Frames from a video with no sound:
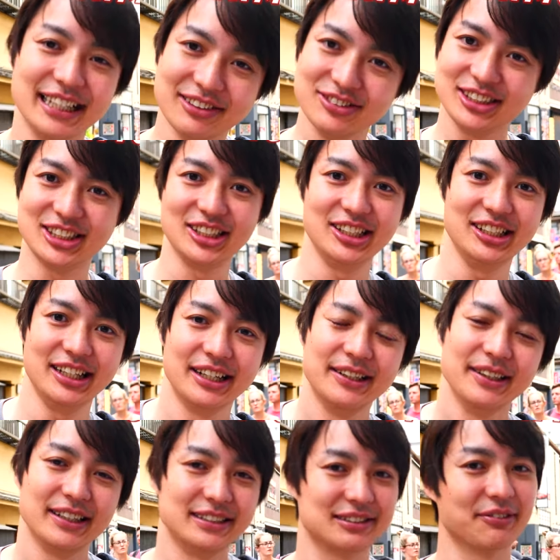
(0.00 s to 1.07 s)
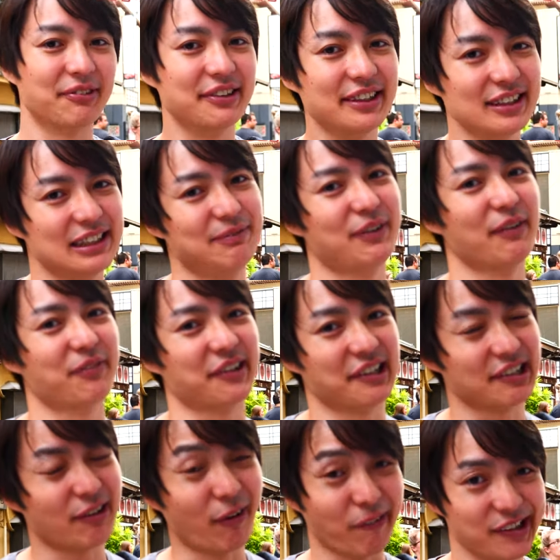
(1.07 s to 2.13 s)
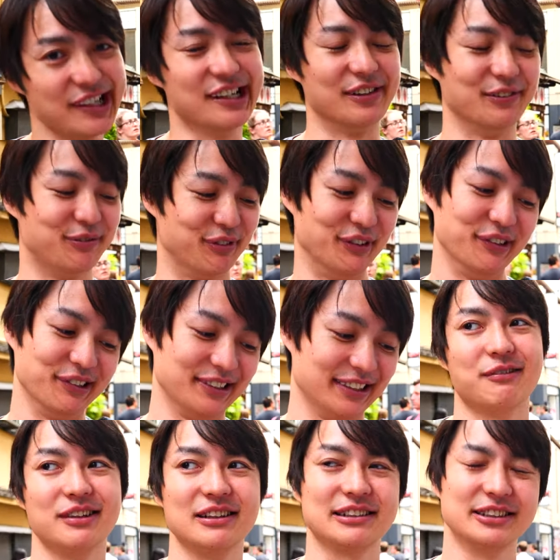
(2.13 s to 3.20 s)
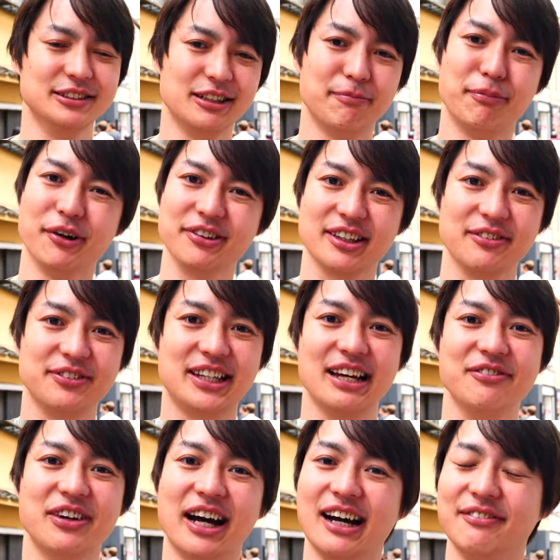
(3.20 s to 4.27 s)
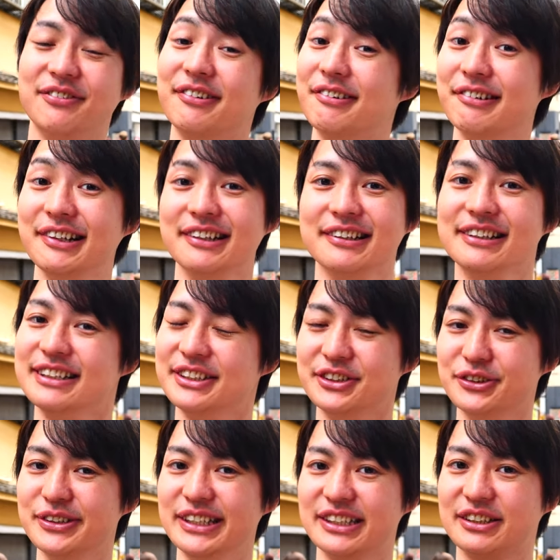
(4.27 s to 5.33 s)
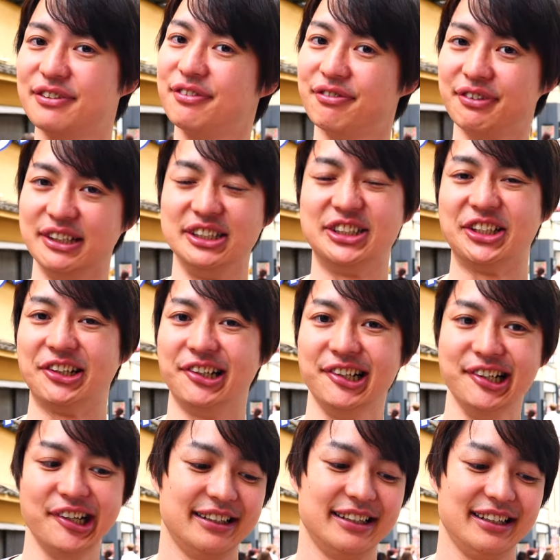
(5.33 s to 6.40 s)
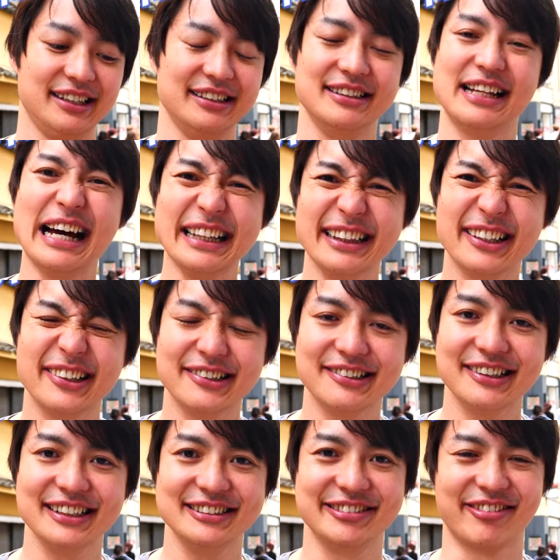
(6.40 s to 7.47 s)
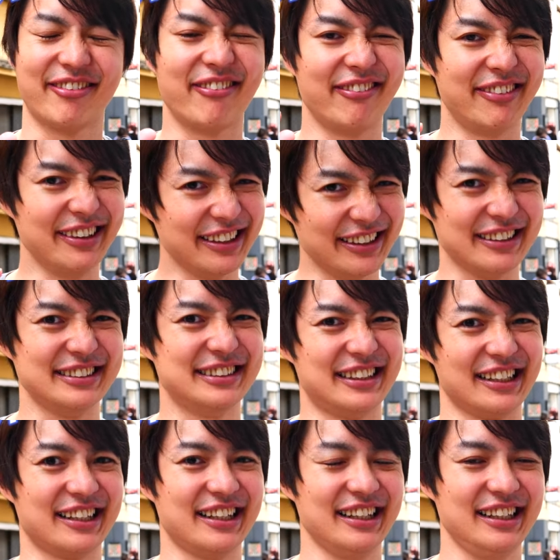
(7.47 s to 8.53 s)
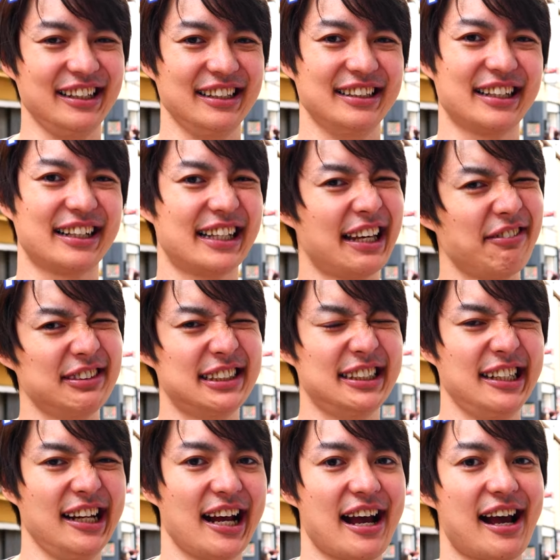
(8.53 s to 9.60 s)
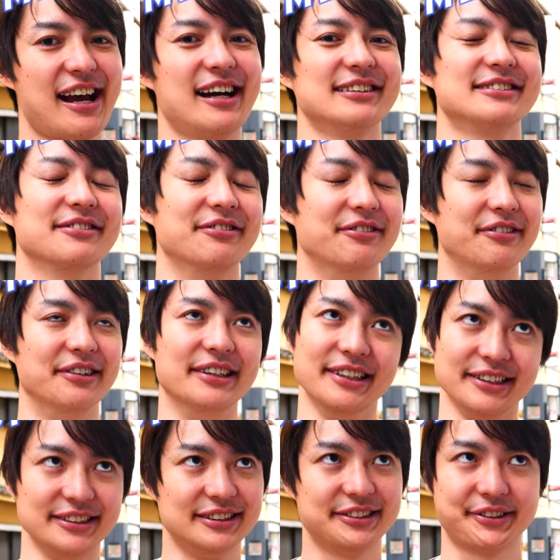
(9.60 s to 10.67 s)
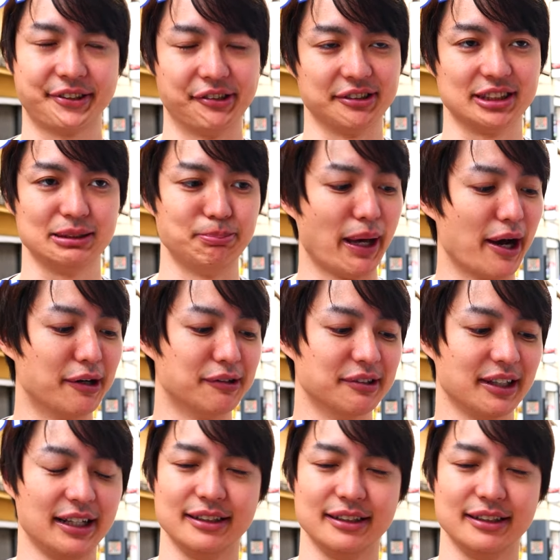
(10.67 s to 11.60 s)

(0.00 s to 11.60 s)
Kimchi is really popular Korean food. Well, you know, both of them have really unique features. The natto is really sticky. The kimchi has really strong smell.